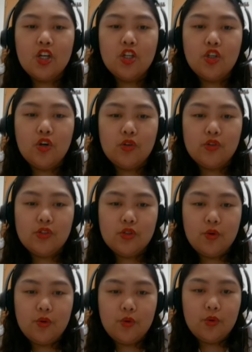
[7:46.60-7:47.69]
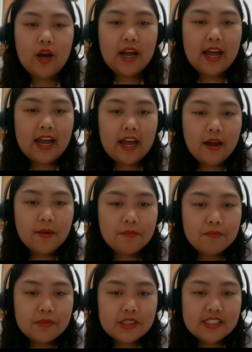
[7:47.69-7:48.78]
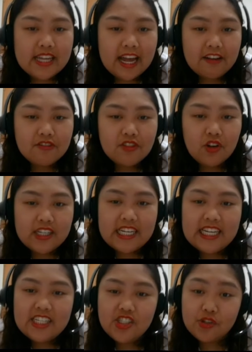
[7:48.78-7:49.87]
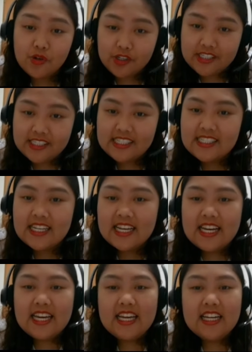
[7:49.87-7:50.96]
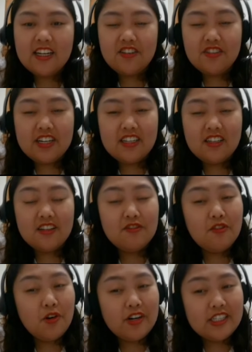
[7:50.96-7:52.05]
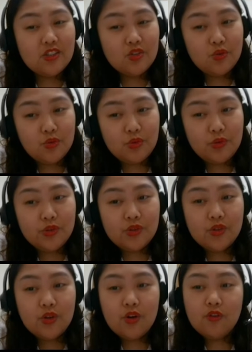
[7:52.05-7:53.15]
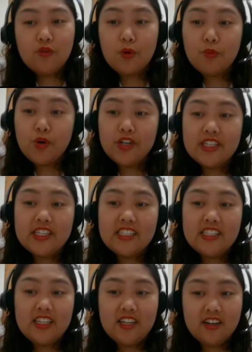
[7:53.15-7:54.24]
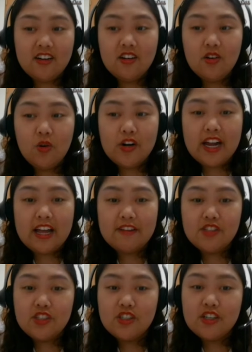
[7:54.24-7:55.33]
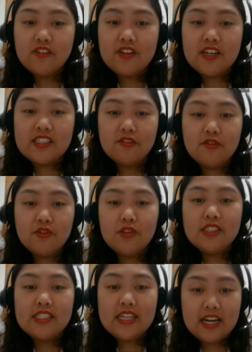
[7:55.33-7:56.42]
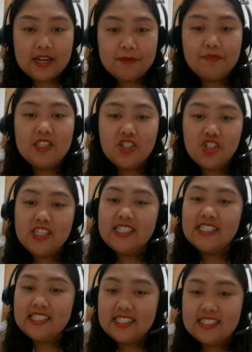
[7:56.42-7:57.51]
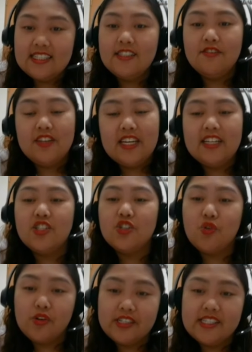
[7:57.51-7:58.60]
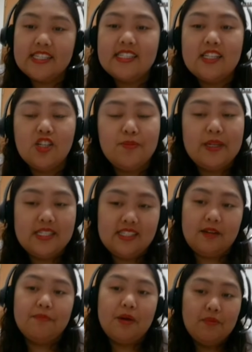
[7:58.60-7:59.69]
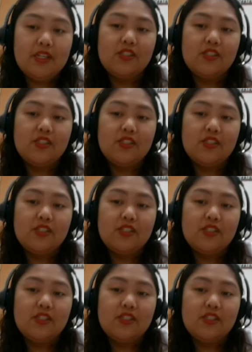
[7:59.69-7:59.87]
You also must have taught English courses in accredited foreign schools for more than a year, or have served as a full-time teaching assistant of English courses in domestic public